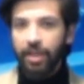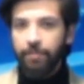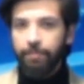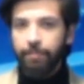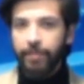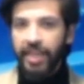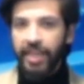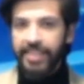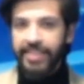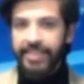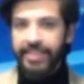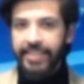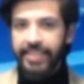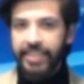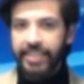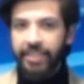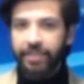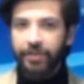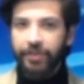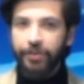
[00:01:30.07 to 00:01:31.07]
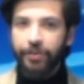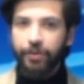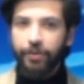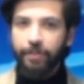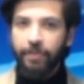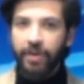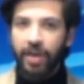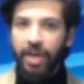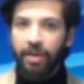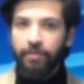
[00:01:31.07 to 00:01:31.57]
Palestinian
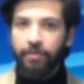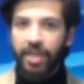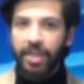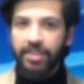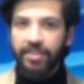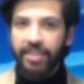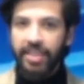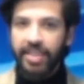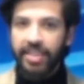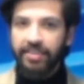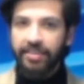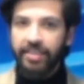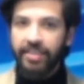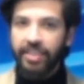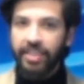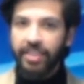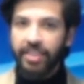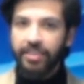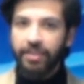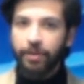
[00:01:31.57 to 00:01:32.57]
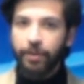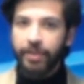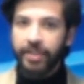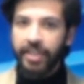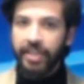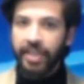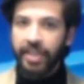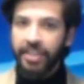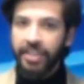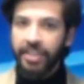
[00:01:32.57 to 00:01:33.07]
group Hamas has denied
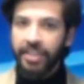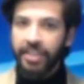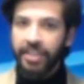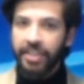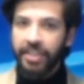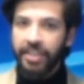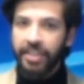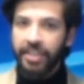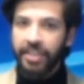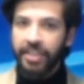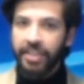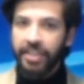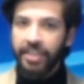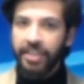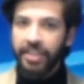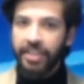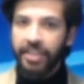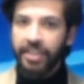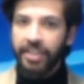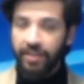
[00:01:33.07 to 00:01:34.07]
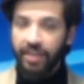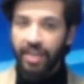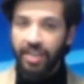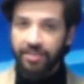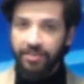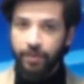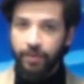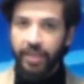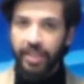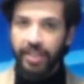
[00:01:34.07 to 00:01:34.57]
holding any truce talks with
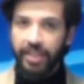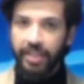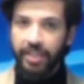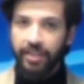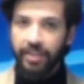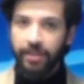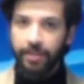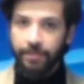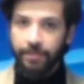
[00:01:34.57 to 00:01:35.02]
Israel.